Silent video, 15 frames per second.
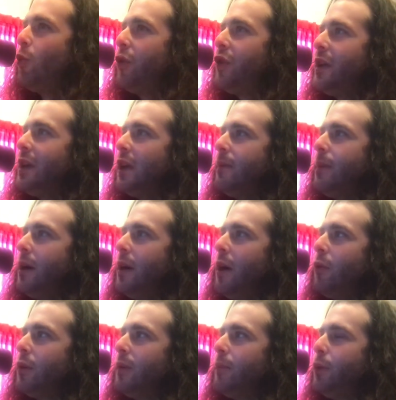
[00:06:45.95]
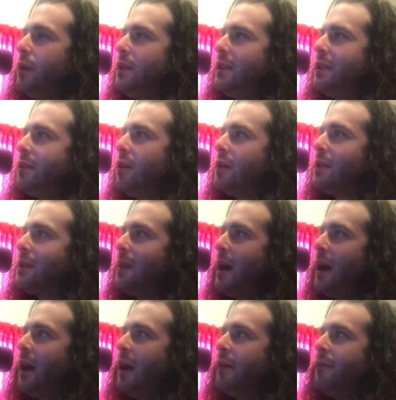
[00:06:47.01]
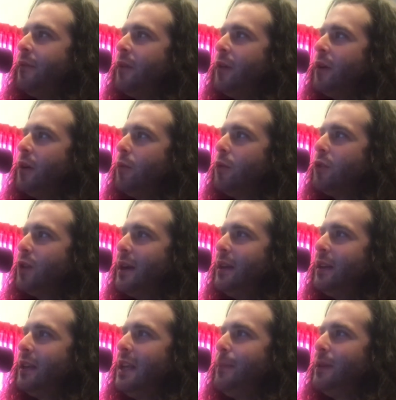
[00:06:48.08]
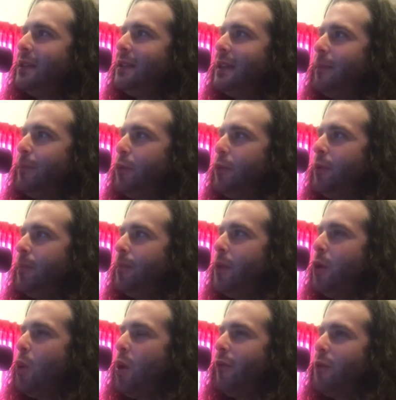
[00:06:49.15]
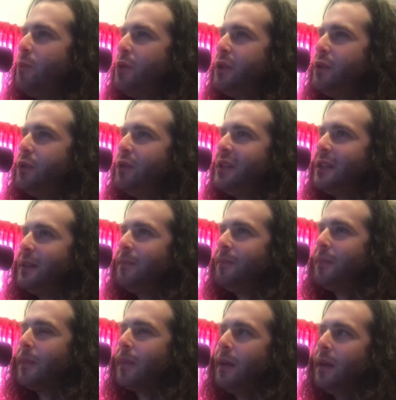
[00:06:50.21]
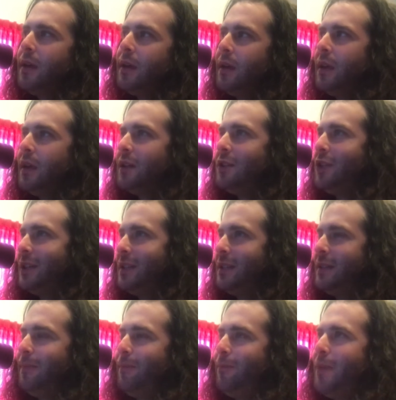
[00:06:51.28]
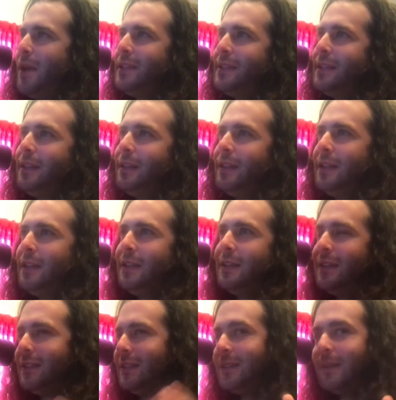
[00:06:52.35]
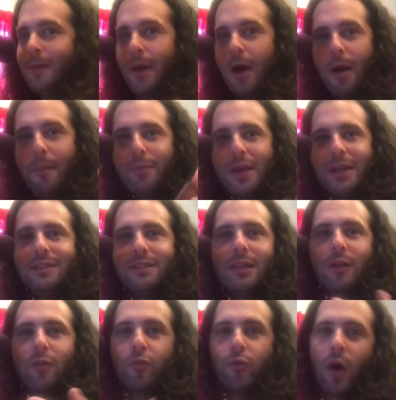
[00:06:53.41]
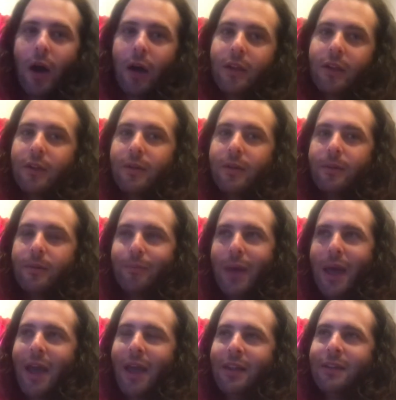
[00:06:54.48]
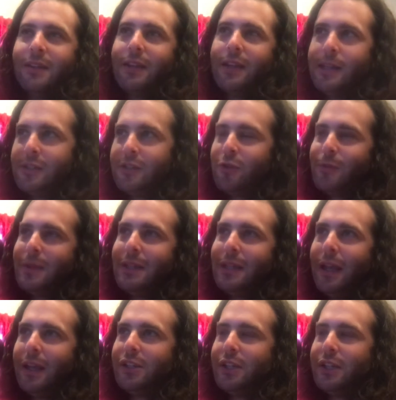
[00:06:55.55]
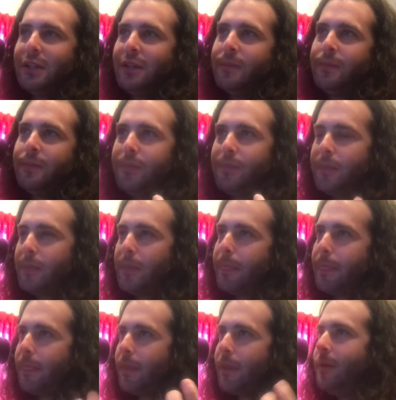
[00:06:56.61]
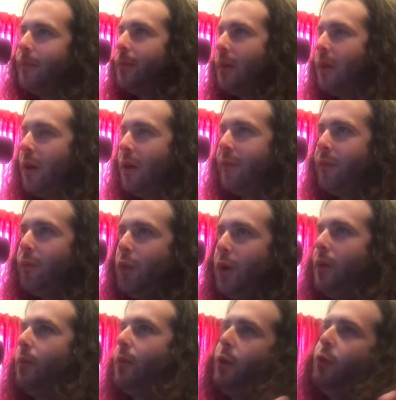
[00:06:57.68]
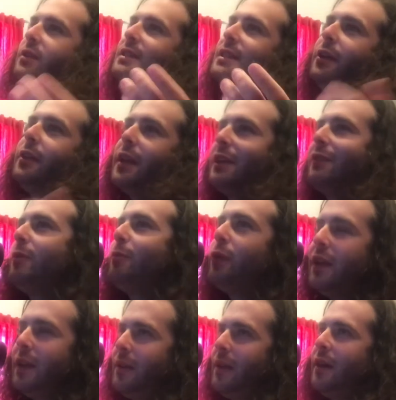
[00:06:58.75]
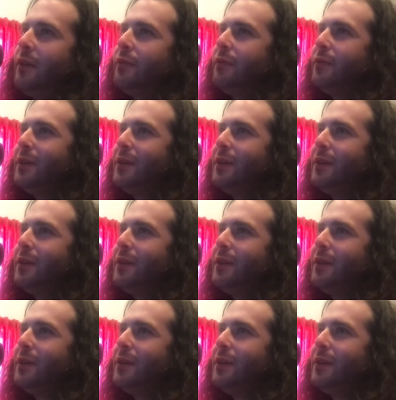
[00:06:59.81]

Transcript: thinking about how we're going to play these songs live. We're trying to keep it simple, no overproducing. Just basically a basic rock band instrumentation of what it would sound like if we played it live.